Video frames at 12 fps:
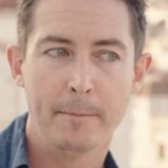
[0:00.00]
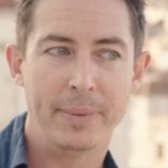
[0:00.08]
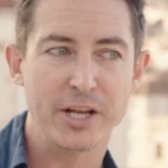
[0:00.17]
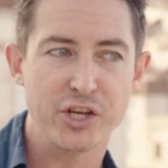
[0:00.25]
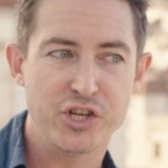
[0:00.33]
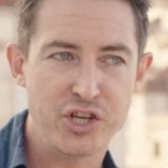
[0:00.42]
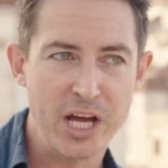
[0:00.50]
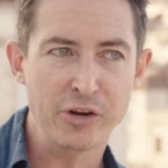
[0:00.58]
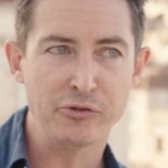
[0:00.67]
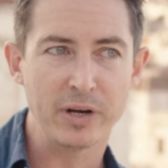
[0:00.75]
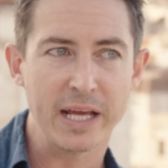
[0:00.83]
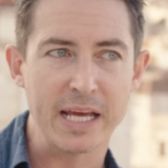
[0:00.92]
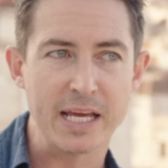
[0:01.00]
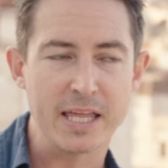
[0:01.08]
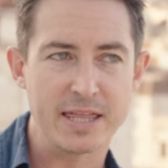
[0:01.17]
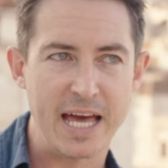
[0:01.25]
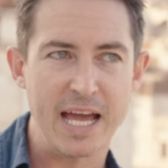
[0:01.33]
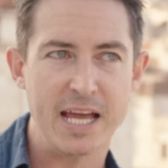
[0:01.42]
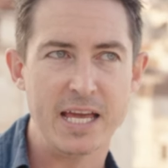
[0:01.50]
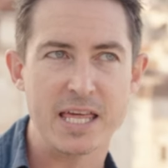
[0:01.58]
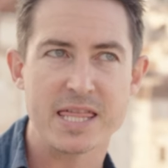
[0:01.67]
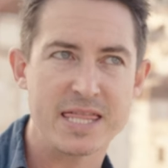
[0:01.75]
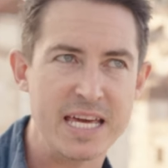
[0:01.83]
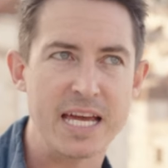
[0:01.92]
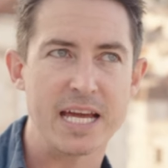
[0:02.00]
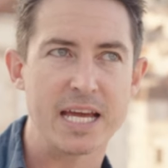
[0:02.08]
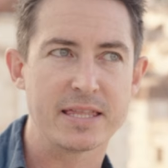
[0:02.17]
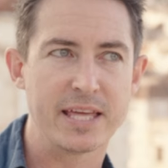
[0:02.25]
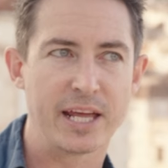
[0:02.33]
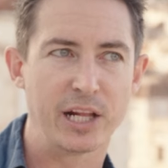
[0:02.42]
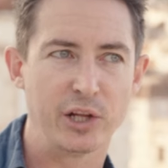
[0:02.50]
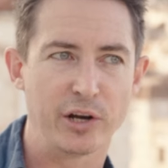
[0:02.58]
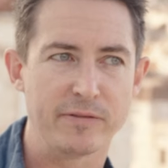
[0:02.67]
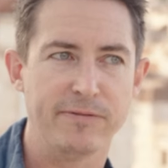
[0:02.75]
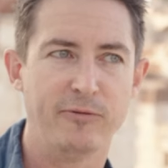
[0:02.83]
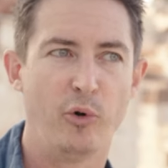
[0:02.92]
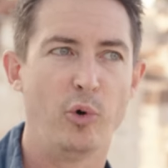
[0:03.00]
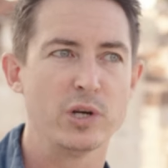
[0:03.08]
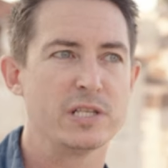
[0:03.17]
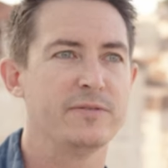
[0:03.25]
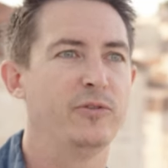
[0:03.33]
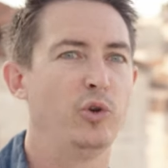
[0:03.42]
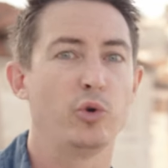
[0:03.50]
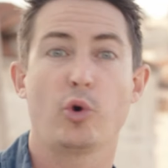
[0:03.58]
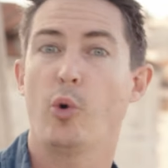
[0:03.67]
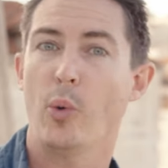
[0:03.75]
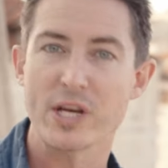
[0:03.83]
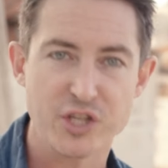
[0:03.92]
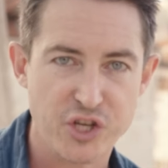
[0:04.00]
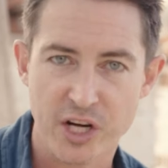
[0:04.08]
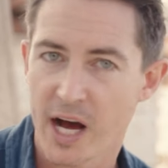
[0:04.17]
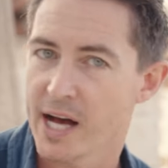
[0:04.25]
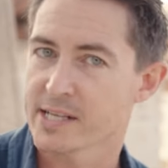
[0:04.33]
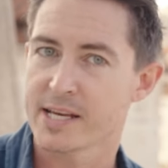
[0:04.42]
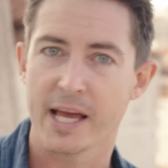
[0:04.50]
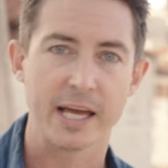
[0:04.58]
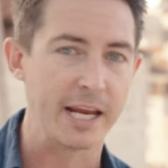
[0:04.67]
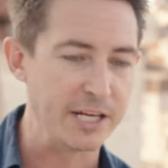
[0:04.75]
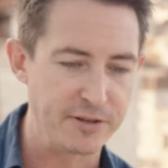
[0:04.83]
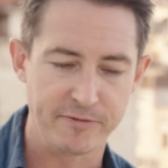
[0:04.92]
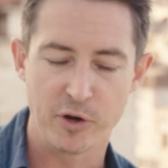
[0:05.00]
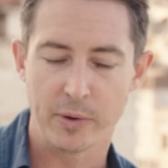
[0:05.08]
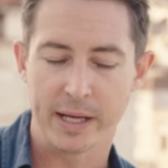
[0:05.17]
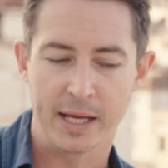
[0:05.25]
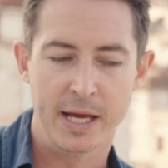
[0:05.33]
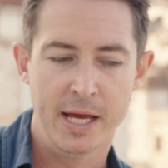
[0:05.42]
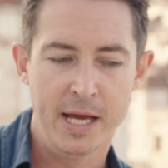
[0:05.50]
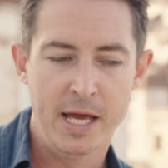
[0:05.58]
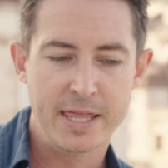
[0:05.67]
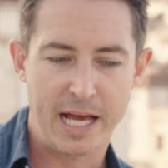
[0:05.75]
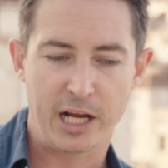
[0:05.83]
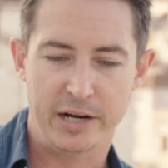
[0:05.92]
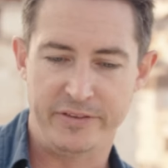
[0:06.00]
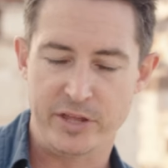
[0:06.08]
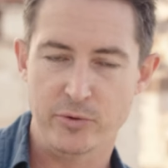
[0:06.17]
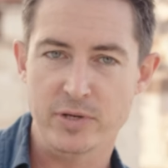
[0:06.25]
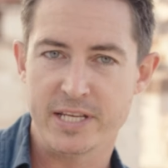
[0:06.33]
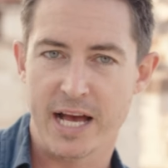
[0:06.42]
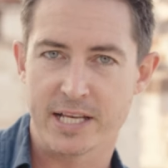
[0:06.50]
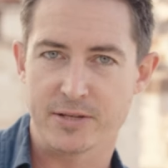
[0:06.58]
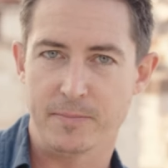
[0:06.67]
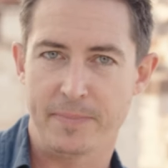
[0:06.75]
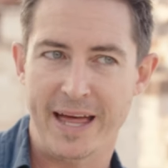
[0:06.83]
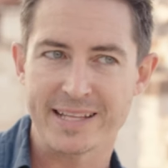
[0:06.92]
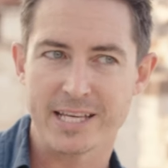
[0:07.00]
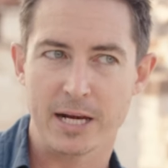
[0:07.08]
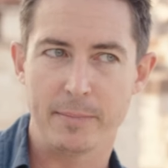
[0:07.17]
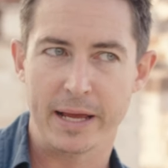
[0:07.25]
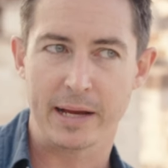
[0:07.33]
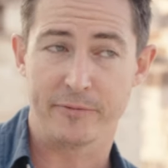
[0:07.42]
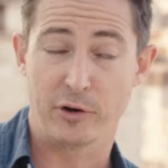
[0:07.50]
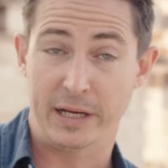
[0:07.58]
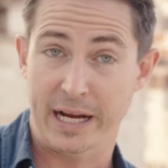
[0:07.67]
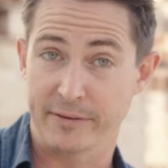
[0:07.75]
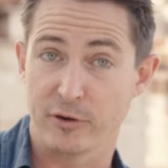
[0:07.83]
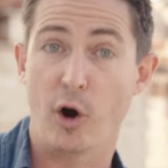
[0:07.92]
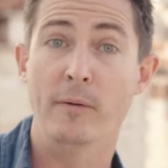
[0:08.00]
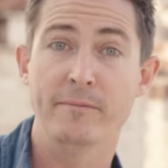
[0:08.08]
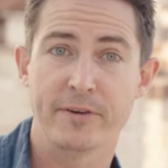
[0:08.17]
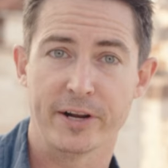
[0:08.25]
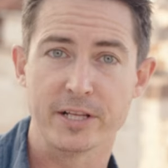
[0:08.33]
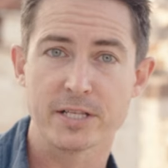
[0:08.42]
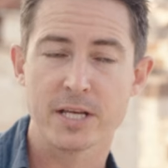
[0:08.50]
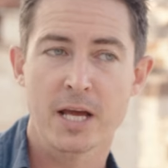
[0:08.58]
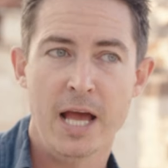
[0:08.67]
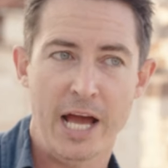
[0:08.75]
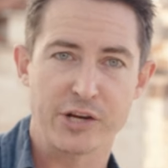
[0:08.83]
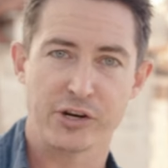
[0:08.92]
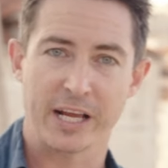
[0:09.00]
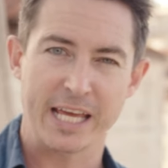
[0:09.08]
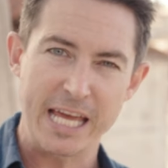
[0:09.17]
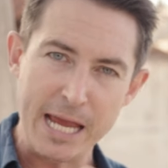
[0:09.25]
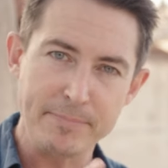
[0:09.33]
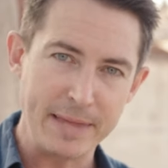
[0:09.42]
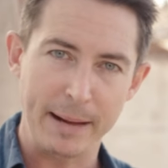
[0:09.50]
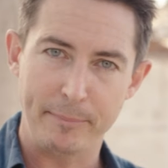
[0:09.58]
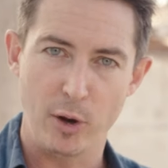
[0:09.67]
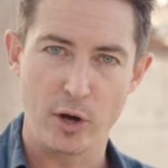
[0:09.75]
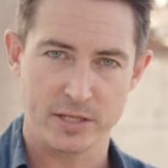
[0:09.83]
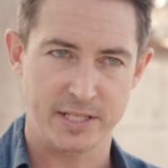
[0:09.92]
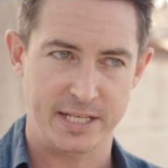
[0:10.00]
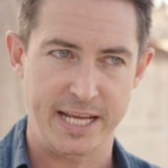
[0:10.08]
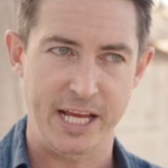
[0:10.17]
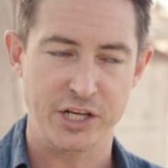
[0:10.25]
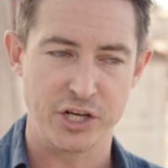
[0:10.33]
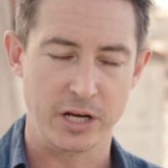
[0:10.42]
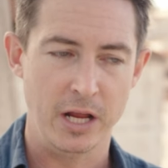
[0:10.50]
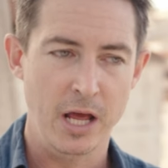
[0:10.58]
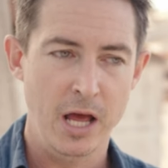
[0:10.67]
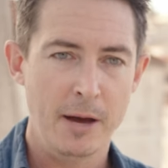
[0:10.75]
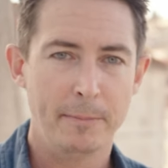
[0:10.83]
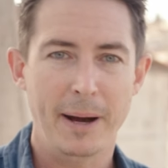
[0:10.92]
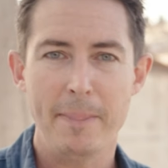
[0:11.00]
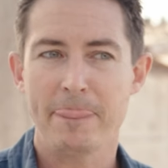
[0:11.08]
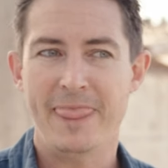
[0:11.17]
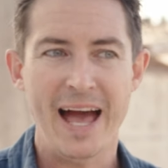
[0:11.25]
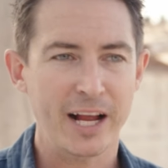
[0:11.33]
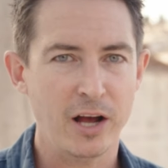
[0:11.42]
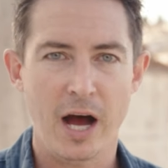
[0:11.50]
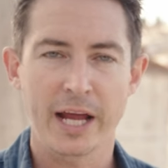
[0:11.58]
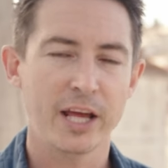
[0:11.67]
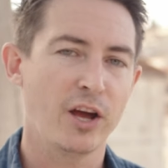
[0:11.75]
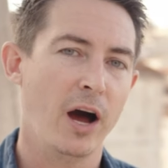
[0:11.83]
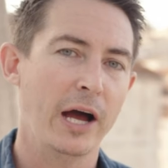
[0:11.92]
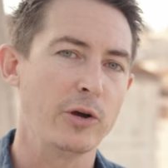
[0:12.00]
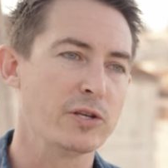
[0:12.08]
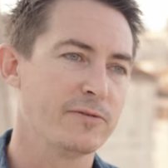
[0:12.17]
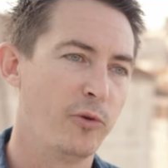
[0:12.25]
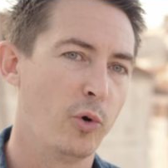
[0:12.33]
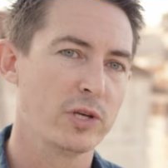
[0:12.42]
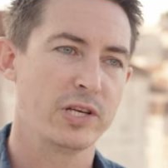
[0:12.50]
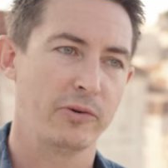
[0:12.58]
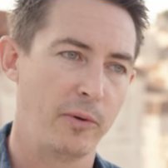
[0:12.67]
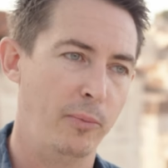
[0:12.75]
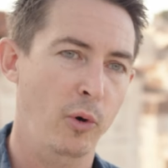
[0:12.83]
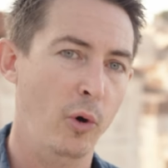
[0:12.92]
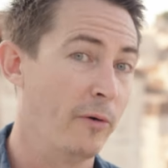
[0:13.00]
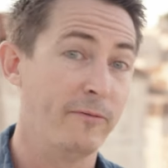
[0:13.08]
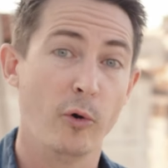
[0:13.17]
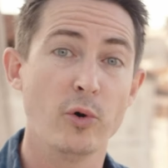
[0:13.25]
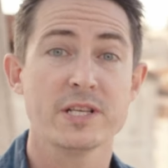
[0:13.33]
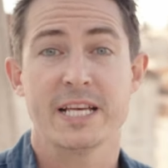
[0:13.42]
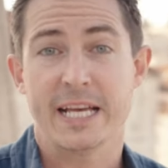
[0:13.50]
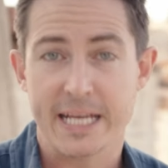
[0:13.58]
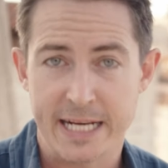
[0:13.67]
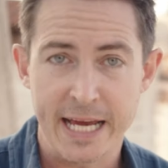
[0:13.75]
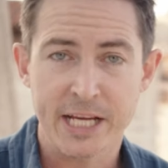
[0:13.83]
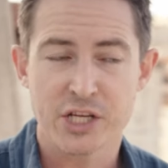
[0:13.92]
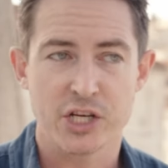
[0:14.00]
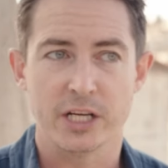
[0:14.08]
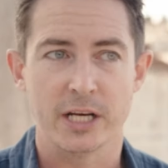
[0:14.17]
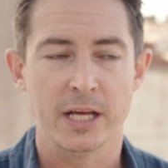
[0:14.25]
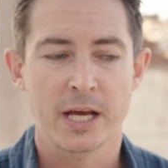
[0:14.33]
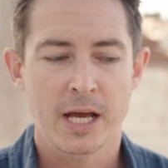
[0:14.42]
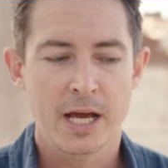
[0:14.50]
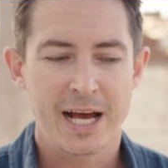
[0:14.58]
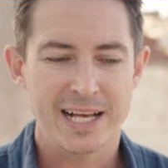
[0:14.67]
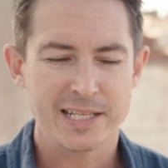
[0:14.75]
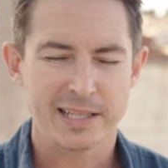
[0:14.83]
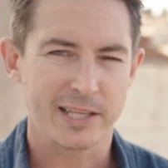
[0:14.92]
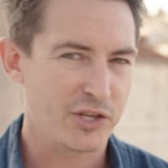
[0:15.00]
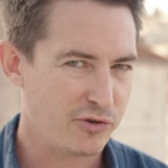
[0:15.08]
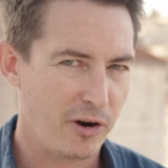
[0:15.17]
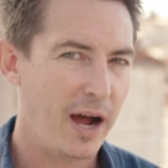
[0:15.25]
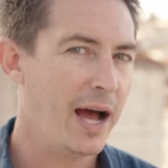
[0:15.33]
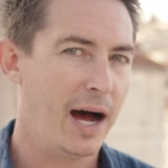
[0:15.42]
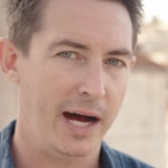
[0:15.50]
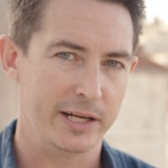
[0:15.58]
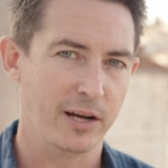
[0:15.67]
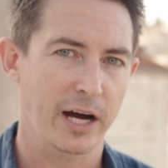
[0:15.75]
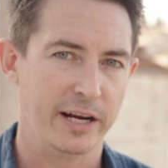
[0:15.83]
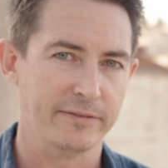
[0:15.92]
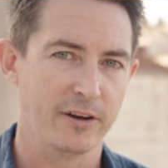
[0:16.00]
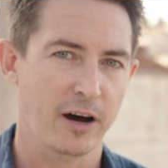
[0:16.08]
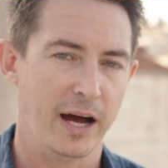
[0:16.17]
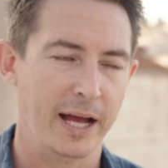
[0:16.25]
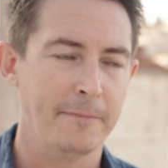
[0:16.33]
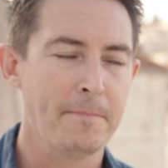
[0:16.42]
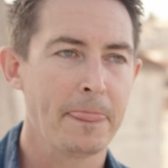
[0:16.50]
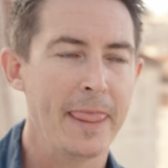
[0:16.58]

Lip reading: But generally, they think that a lot of forceful question asking and interviewing, that kind of enthusiasm, that's gonna make up for a lack of confidence and trying to keep that person's attention. But that kind of guy who's forcing rapport, forcing connection, that's like the try hard kind of guy.